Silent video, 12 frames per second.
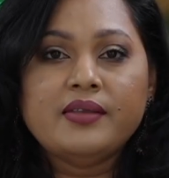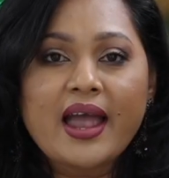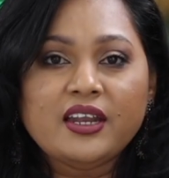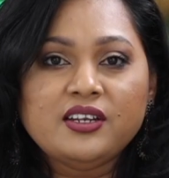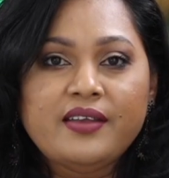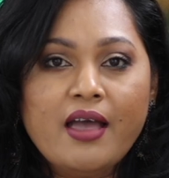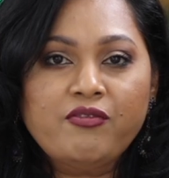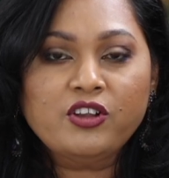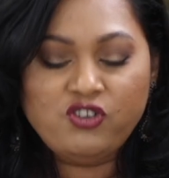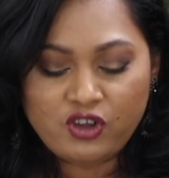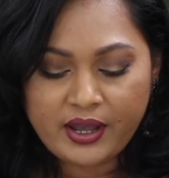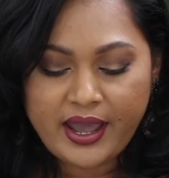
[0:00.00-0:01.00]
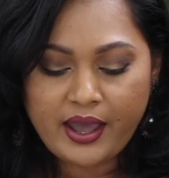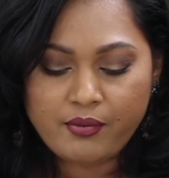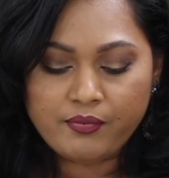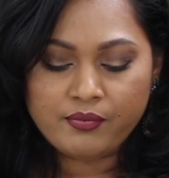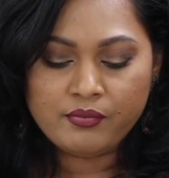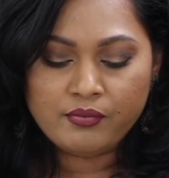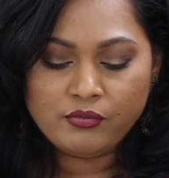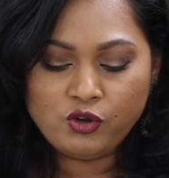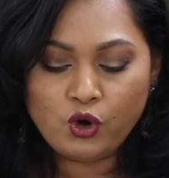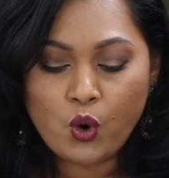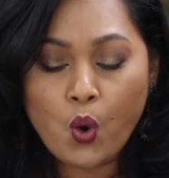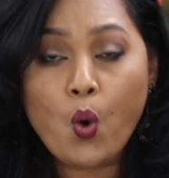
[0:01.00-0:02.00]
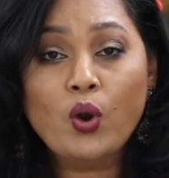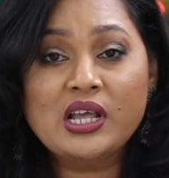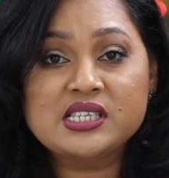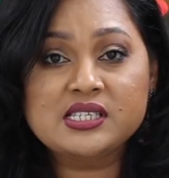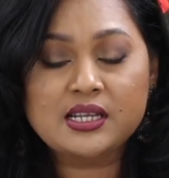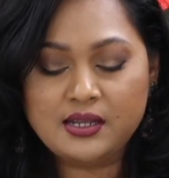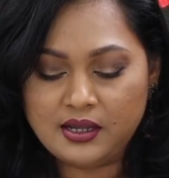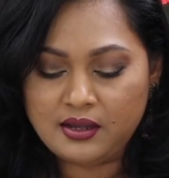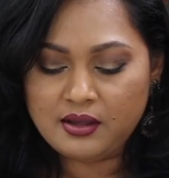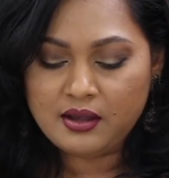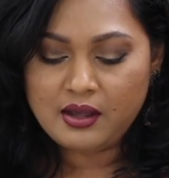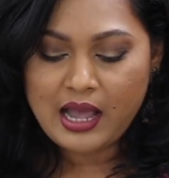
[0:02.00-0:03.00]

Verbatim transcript: Then the devil took him to the holy city